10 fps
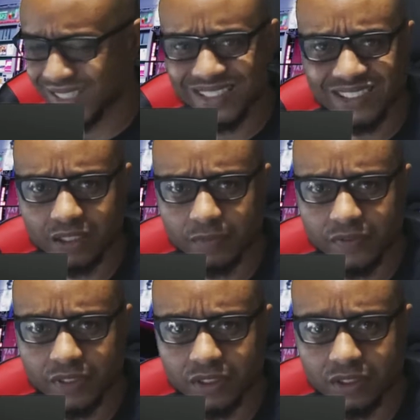get some
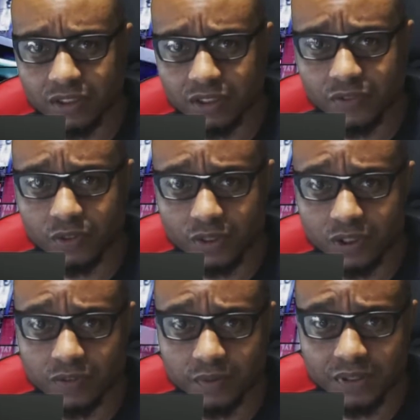of these interview
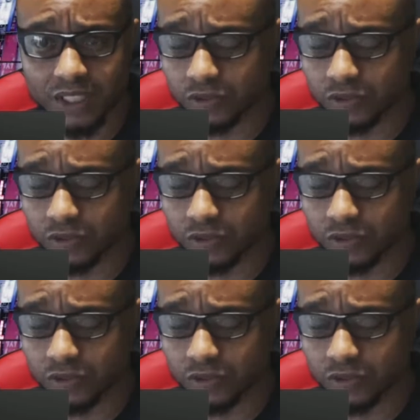questions from these